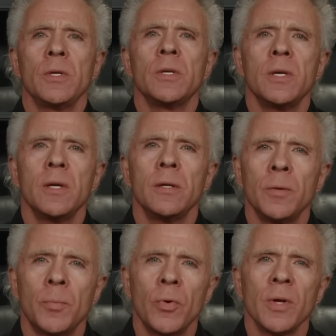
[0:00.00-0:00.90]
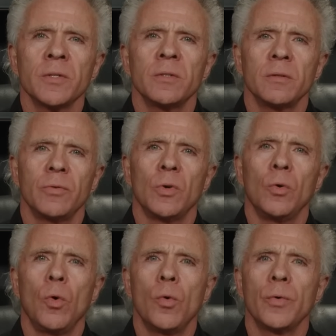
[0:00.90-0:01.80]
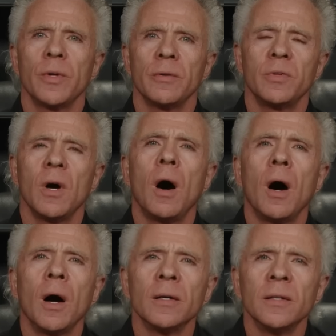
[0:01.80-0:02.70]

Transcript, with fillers: you get in the presence of the glory of God.